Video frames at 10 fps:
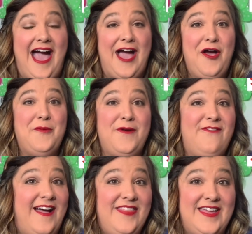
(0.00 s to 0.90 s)
I hope you
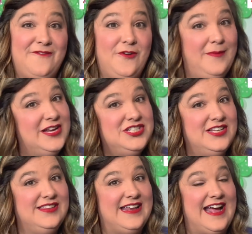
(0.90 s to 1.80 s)
find the
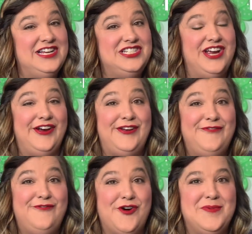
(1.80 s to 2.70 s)
information that I share
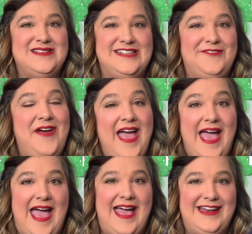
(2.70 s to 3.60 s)
informative
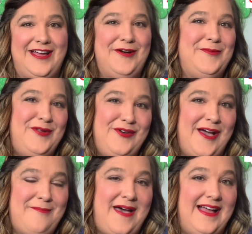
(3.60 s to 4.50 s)
and I hope you
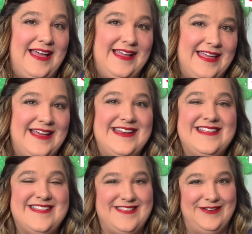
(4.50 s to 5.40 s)
come back
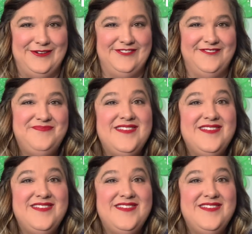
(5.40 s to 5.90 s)
again soon.